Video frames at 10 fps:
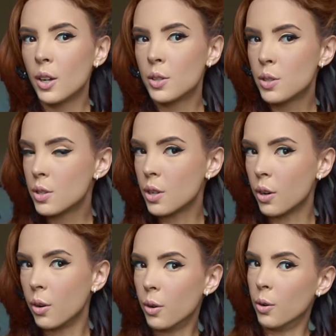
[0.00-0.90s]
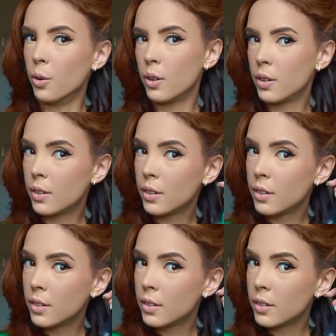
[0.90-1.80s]
So
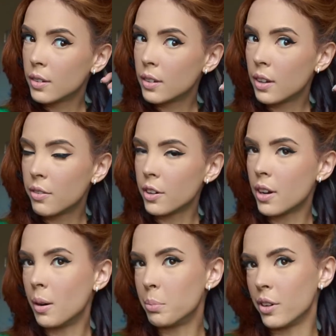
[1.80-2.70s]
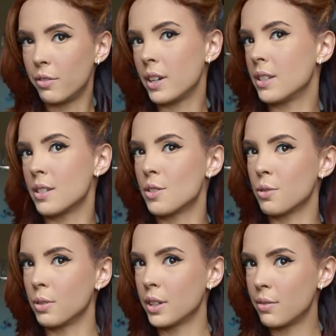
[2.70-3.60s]
if they're not perfect, it's
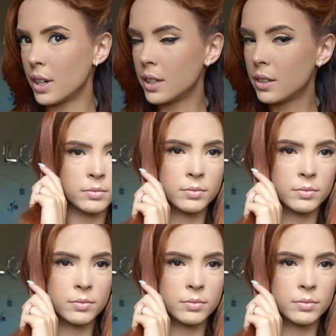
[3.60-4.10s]
totally fine.